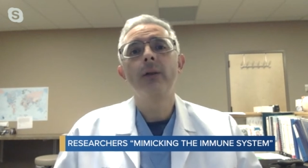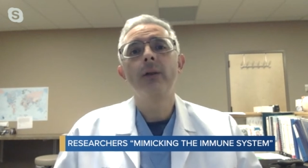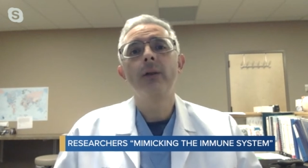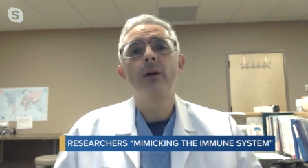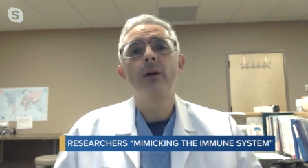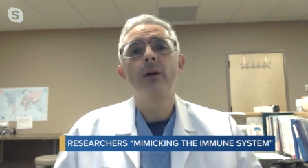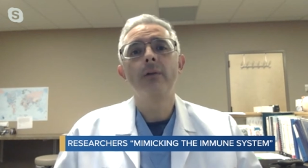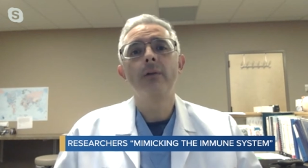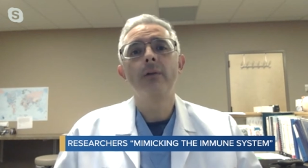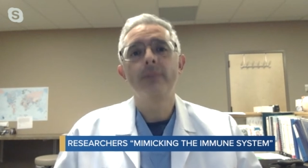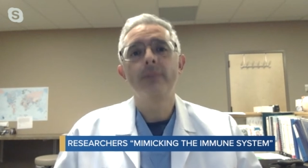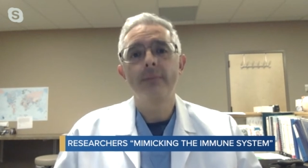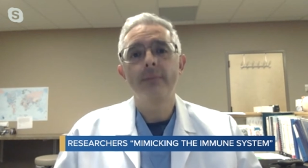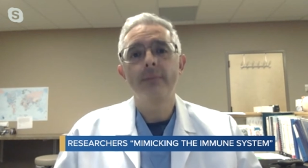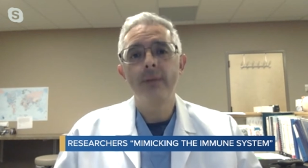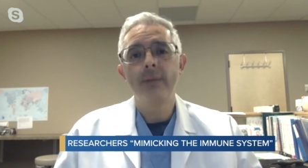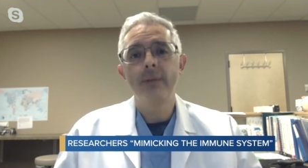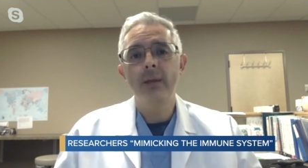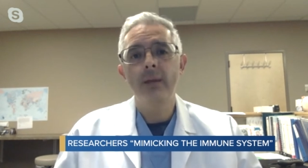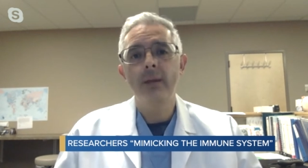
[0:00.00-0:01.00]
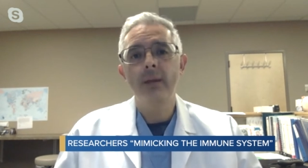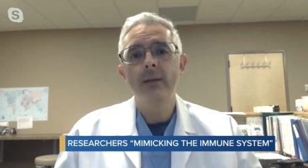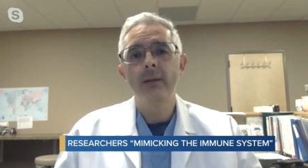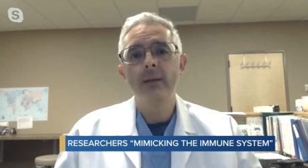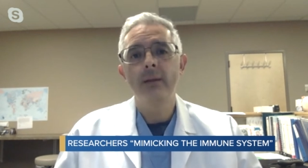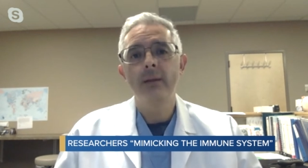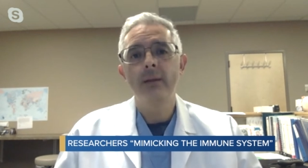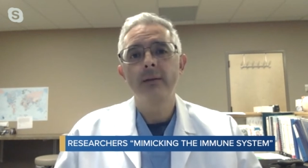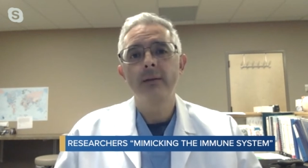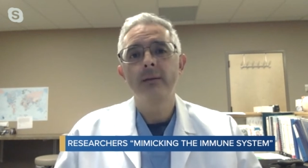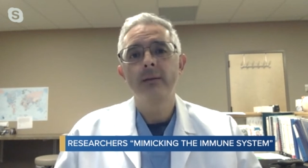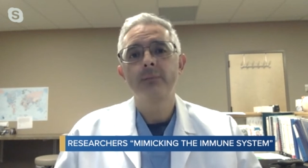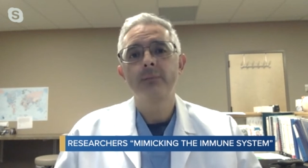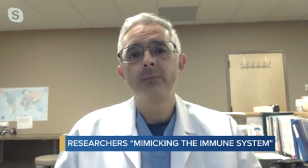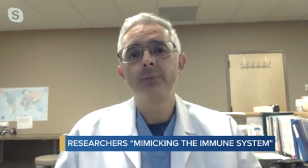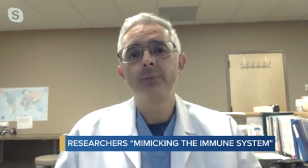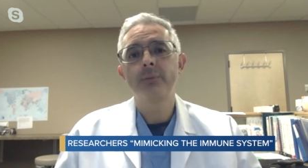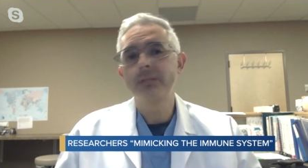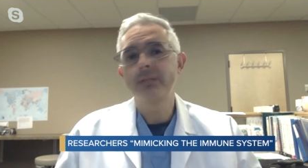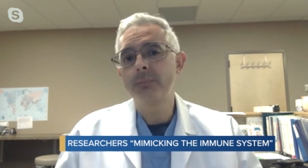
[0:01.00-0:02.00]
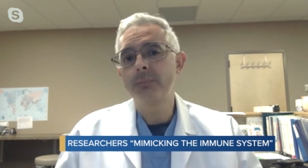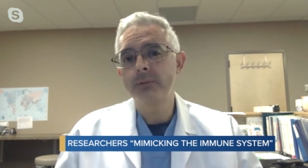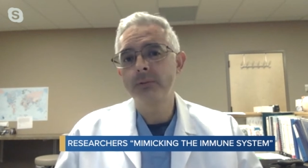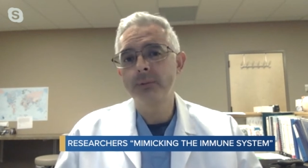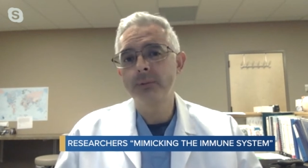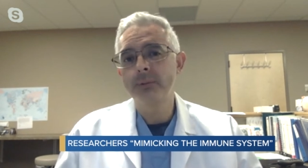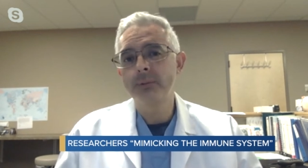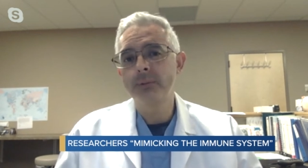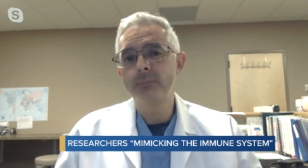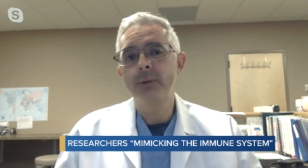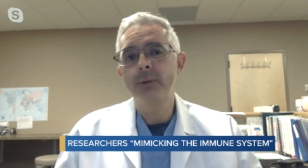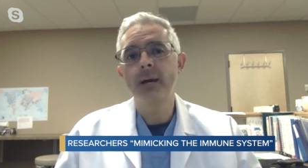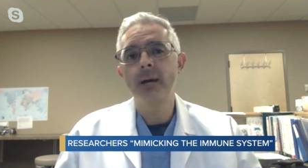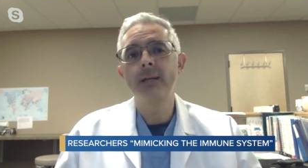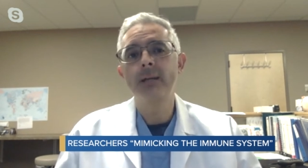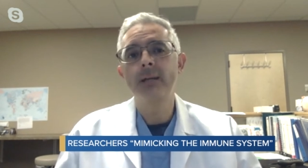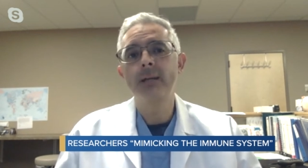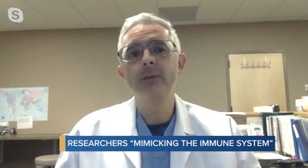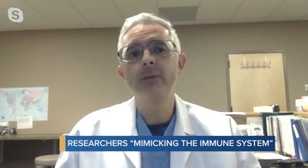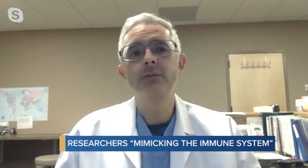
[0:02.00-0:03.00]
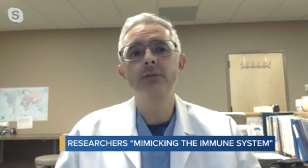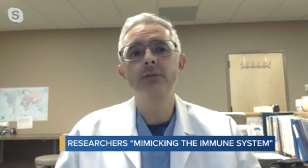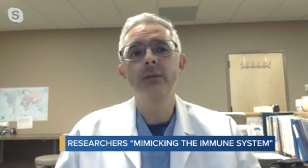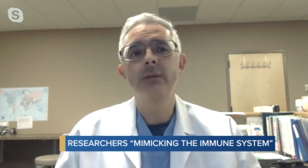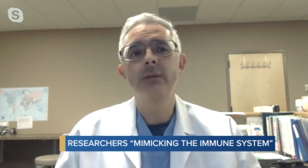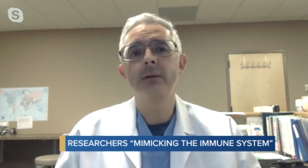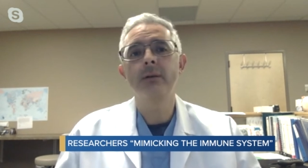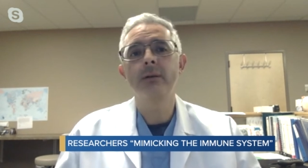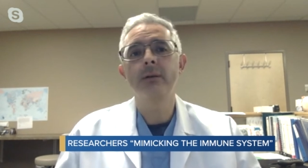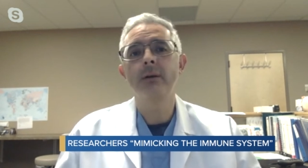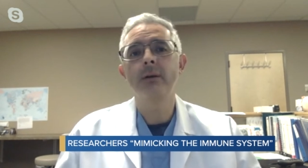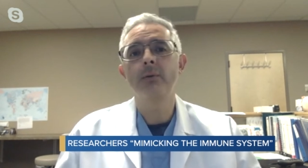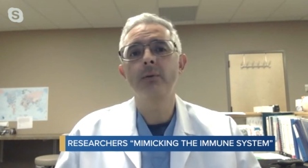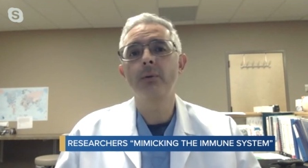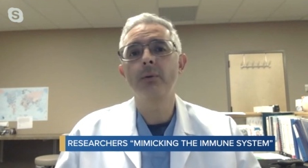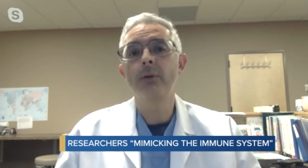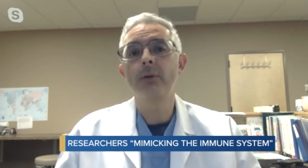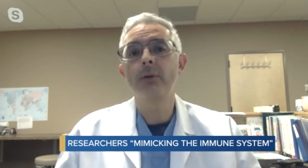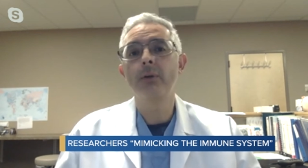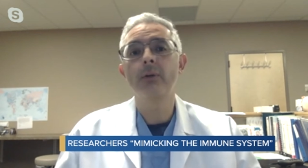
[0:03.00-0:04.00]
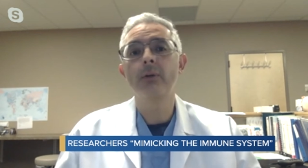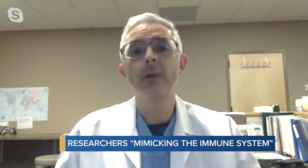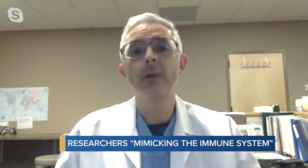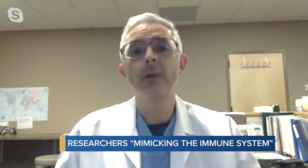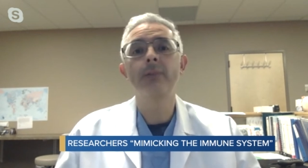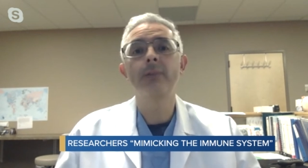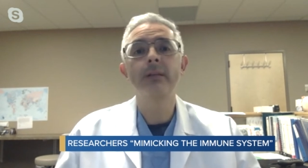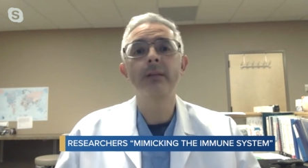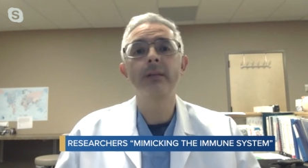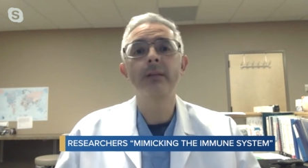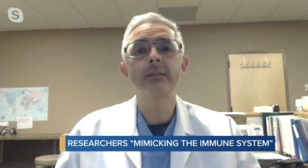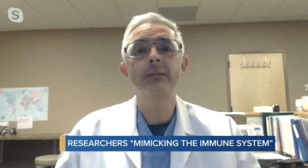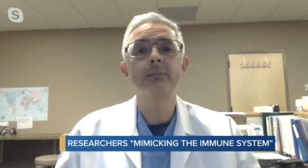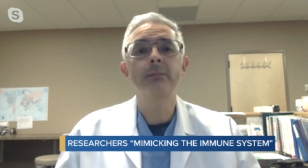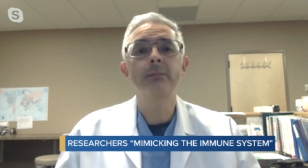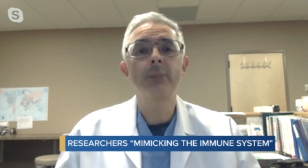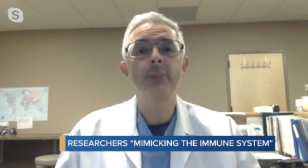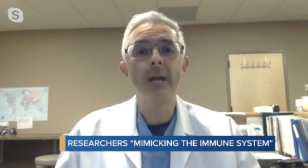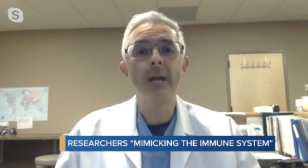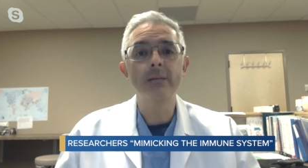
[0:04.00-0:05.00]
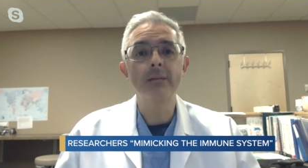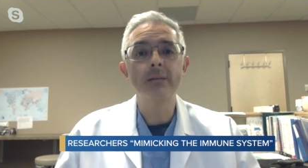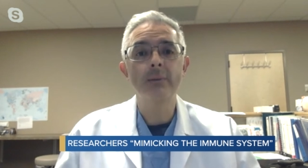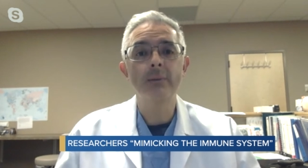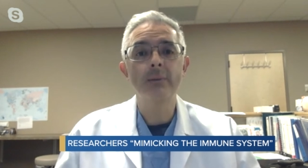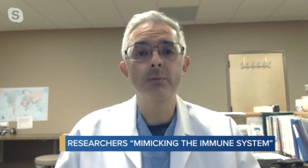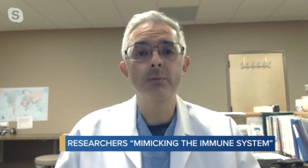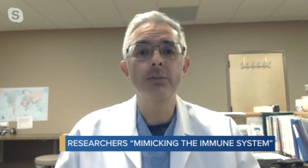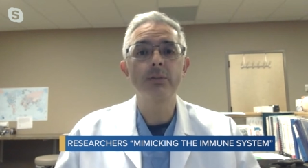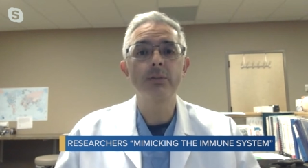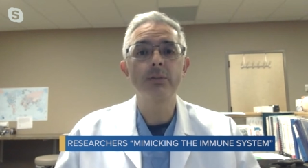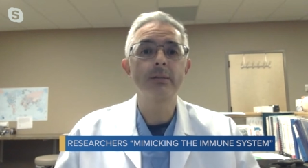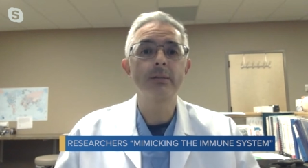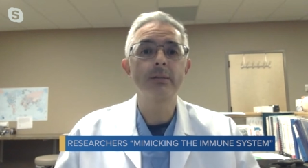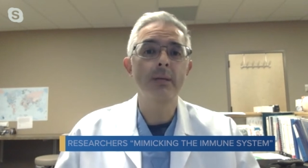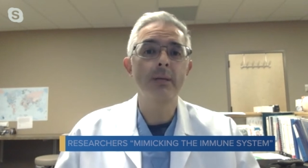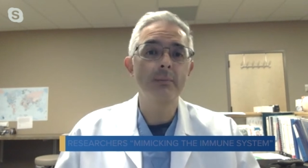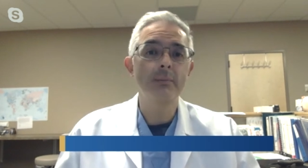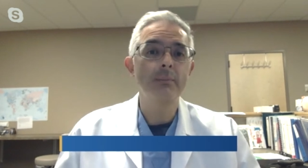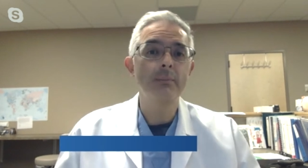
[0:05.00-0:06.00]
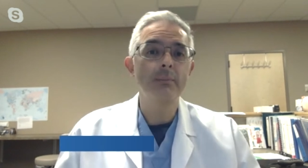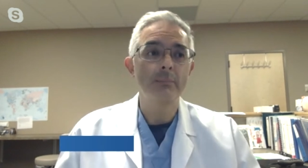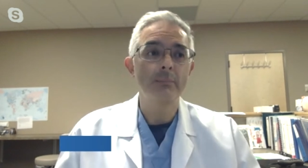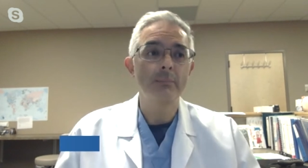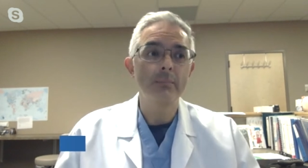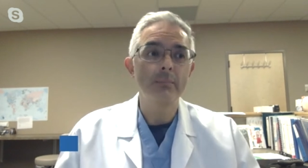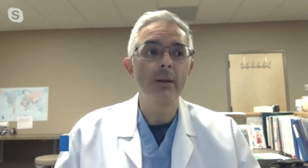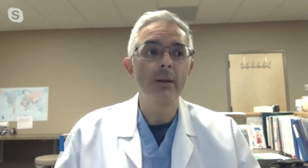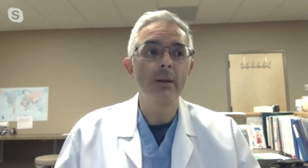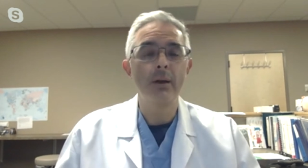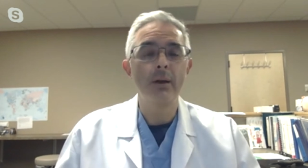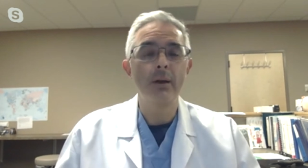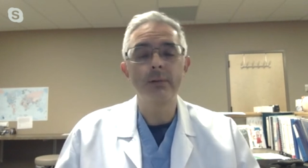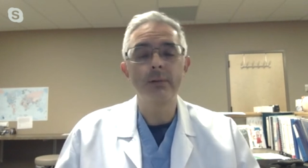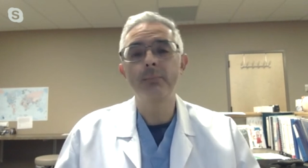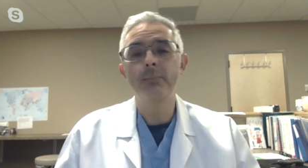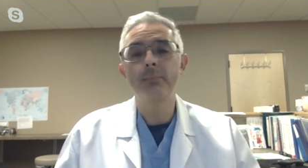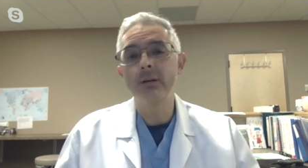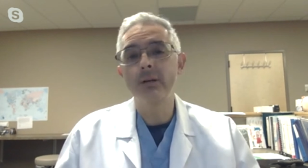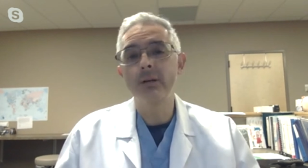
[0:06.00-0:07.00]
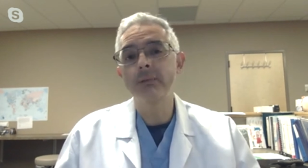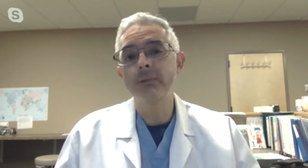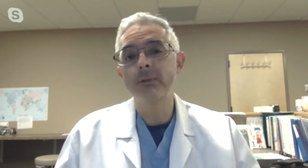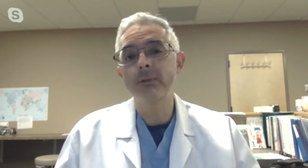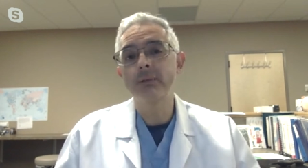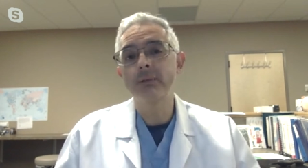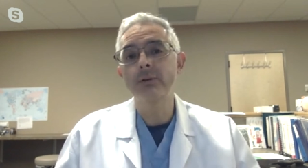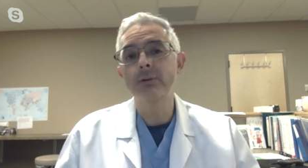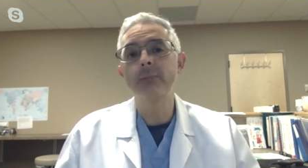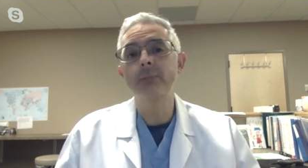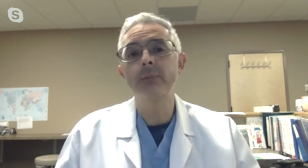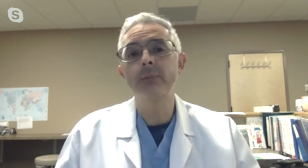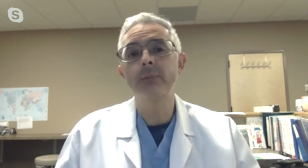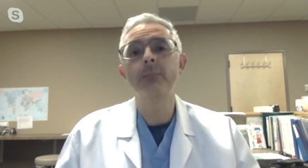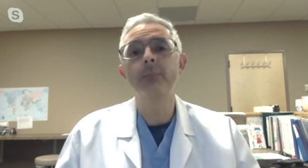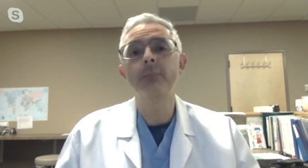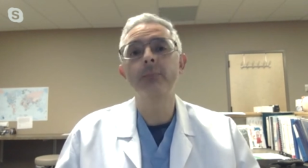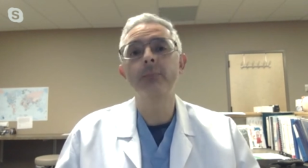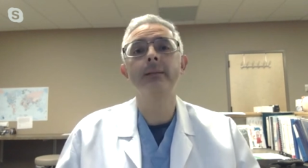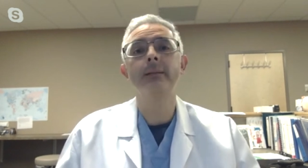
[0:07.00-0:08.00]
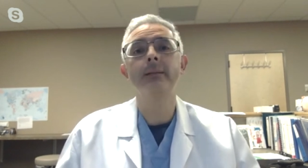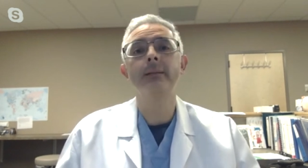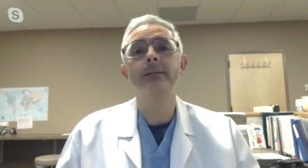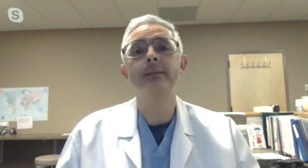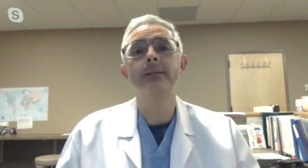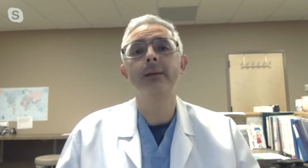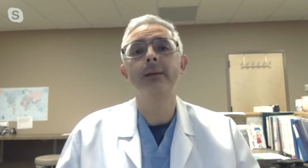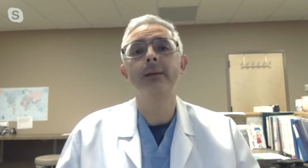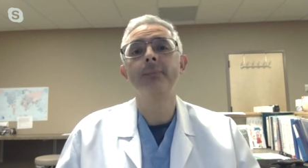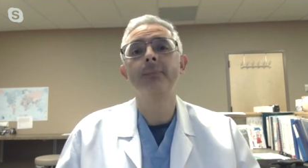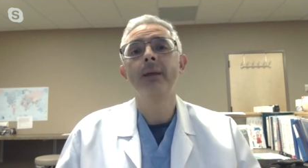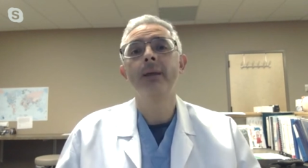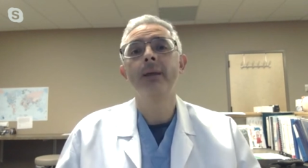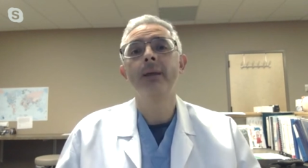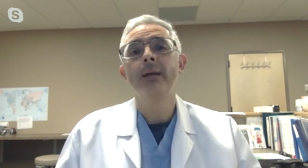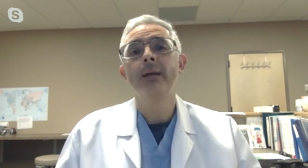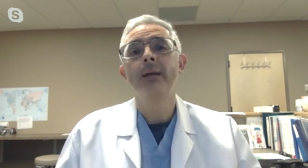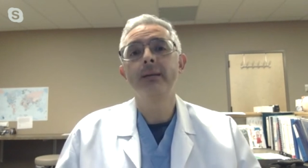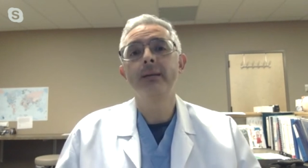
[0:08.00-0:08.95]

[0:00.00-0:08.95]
One of the principles behind using uh, what we call convalescent plasma, which is a another possible treatment modality,